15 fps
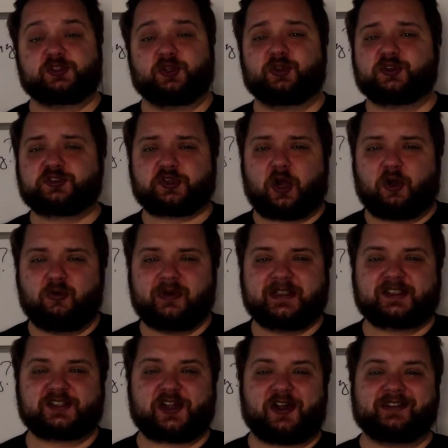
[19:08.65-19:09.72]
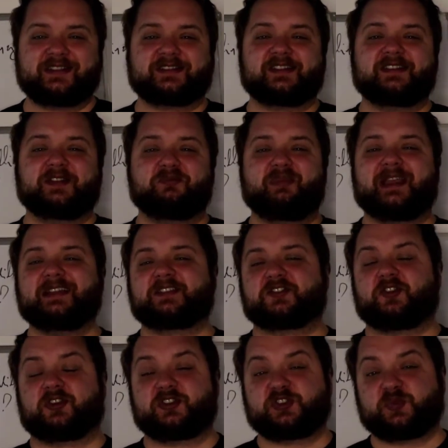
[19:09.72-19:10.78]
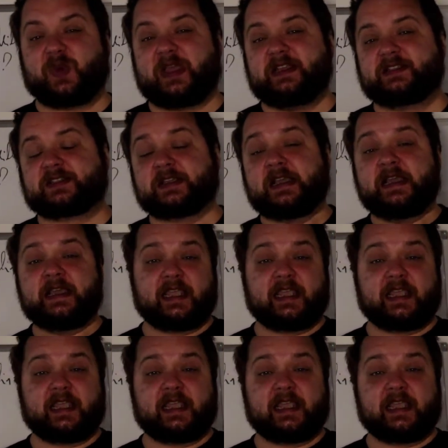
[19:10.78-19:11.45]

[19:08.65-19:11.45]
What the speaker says: So there's always constant debates in our space.